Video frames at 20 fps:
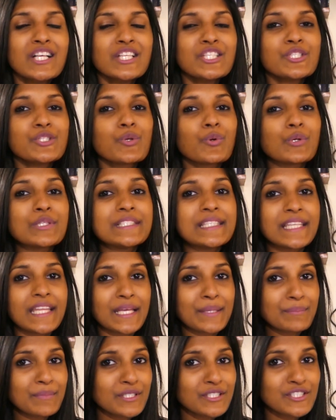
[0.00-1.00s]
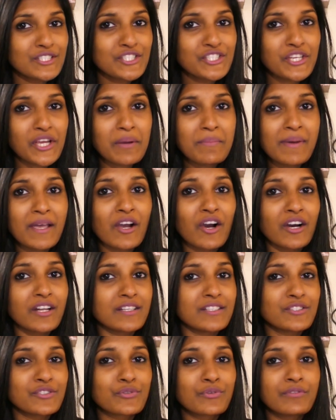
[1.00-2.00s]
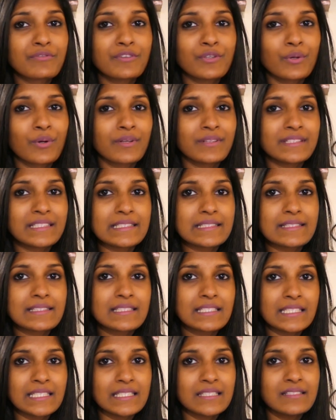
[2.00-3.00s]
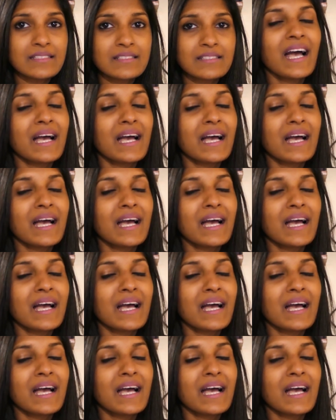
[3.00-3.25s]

So today I'm going to share my honest review on these teas.